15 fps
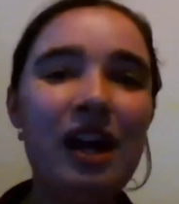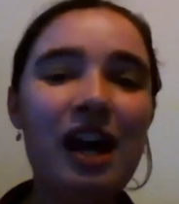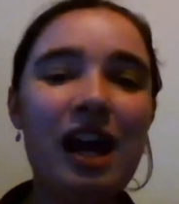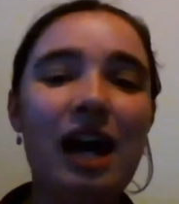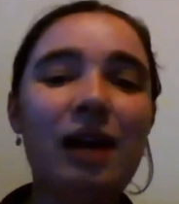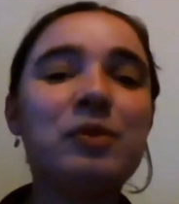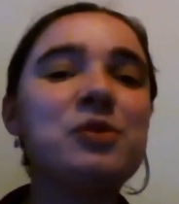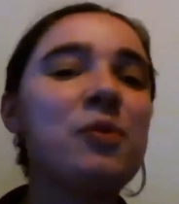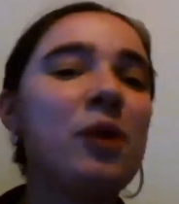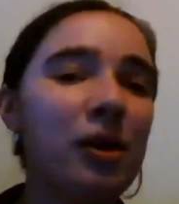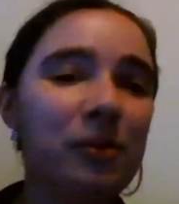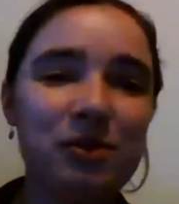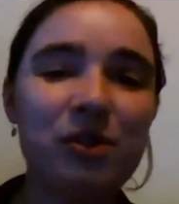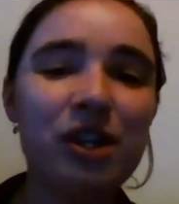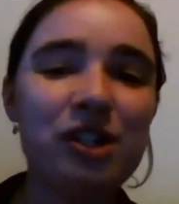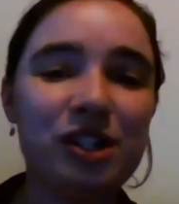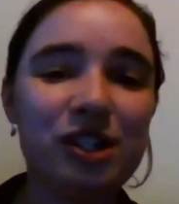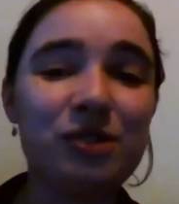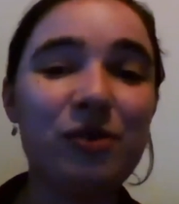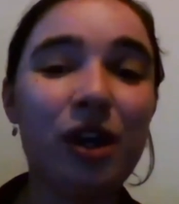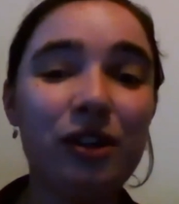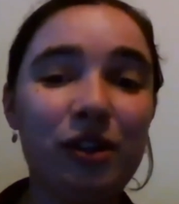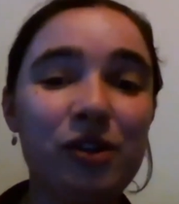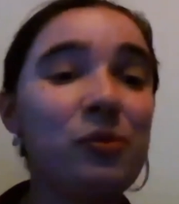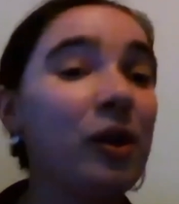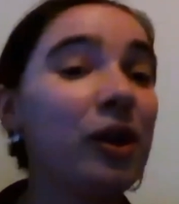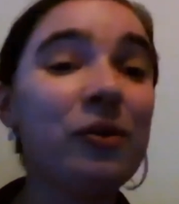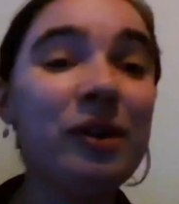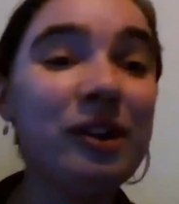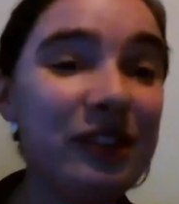and was why I was write those 1
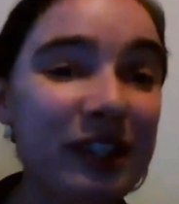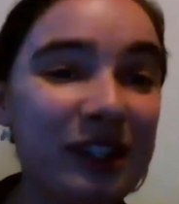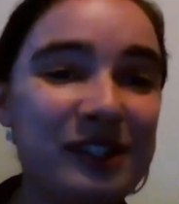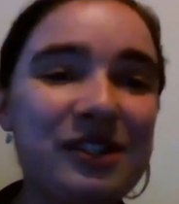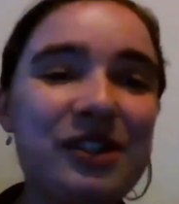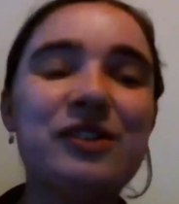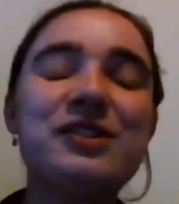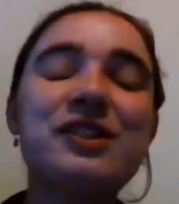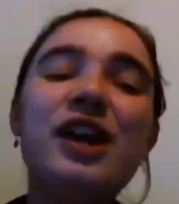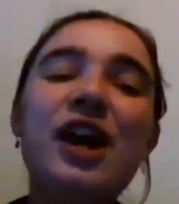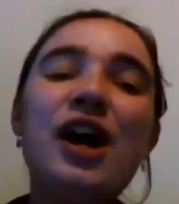Corinthians notes.